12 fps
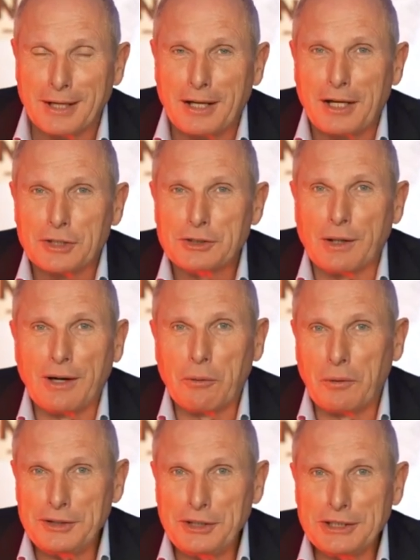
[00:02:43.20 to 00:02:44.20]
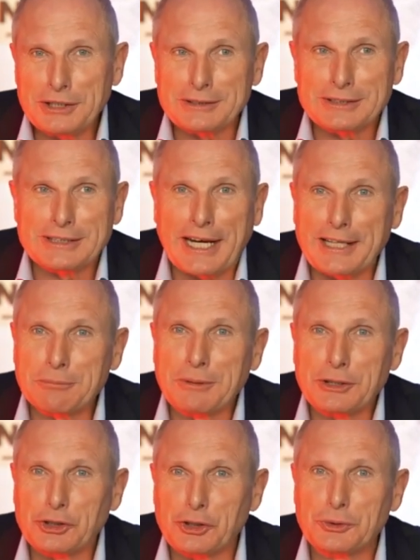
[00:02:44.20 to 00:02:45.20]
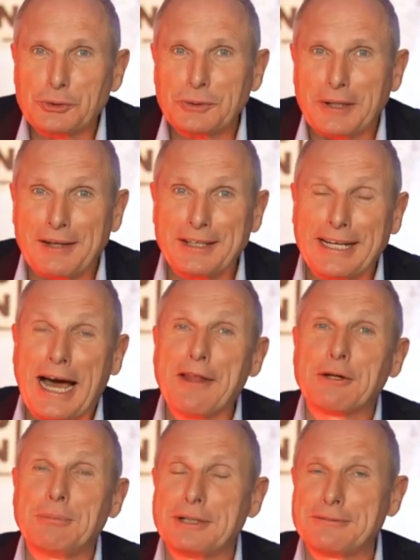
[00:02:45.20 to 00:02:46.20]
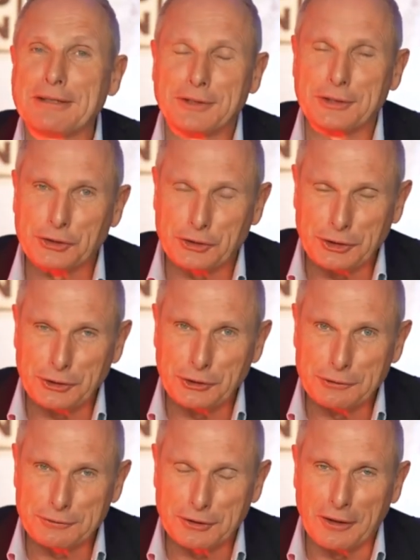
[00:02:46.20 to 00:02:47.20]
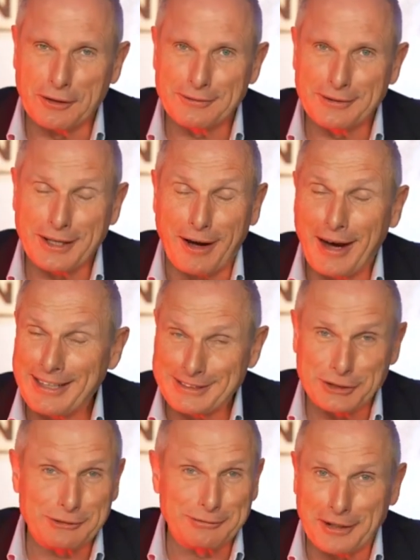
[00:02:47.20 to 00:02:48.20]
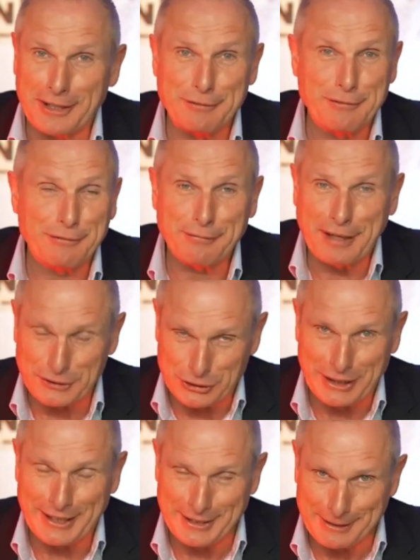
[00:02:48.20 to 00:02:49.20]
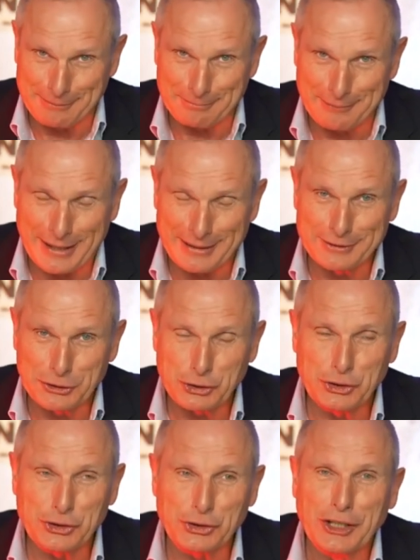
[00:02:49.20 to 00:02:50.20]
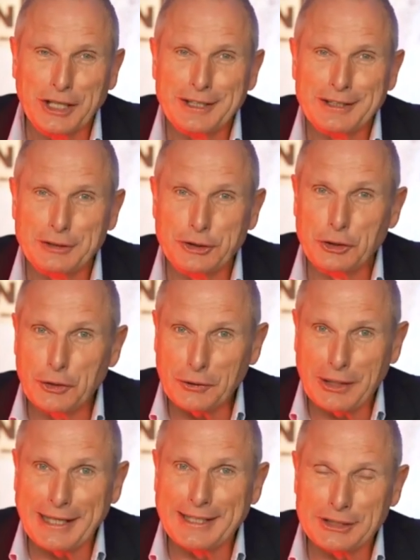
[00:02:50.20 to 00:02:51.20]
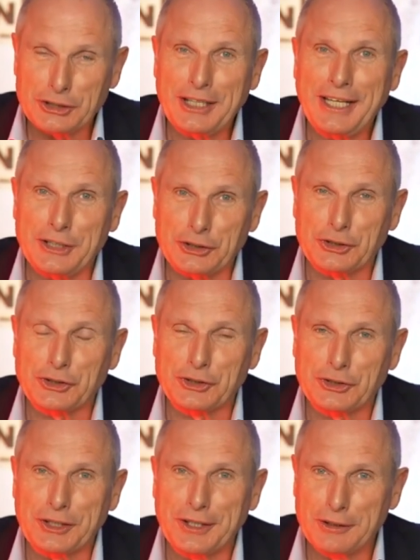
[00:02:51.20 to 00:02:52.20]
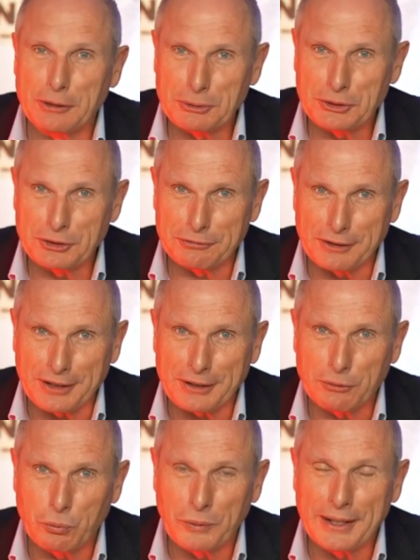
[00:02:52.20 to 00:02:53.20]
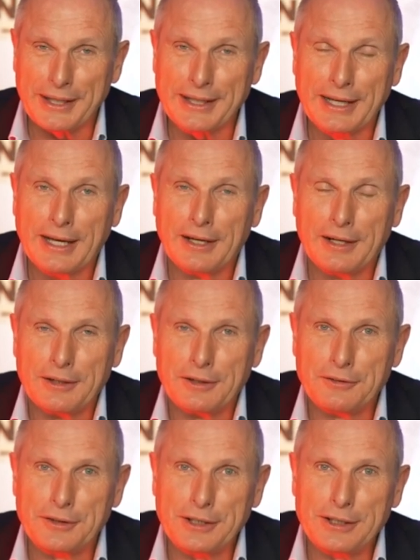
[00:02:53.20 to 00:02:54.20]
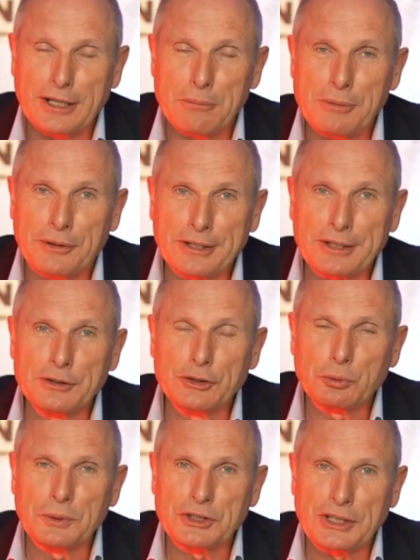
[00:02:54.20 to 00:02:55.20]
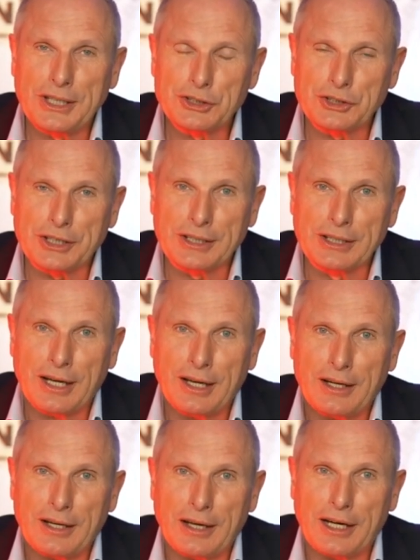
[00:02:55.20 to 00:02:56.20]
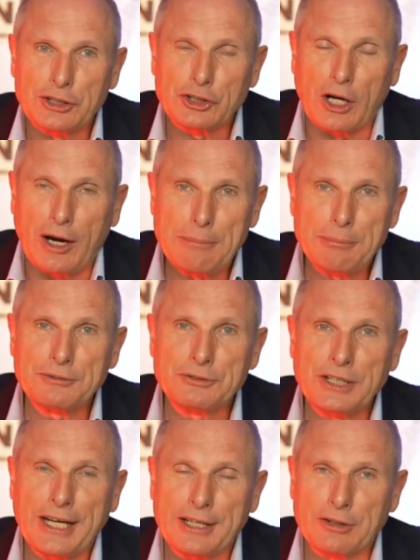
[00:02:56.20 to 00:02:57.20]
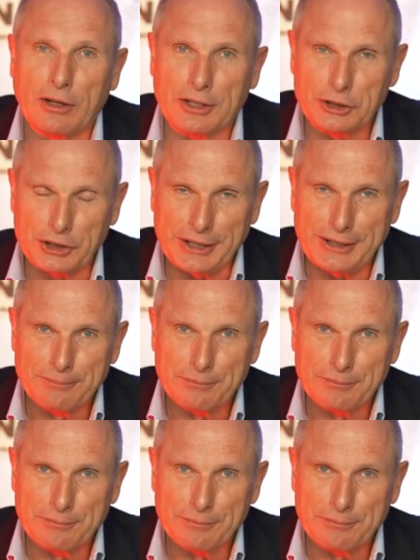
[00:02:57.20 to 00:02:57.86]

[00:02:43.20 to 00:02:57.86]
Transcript: So I want you to take me to the other bit of evidence that you've got that I just find fascinating. And this is the nuclear tests in the Pacific, where the Americans were testing a type of technology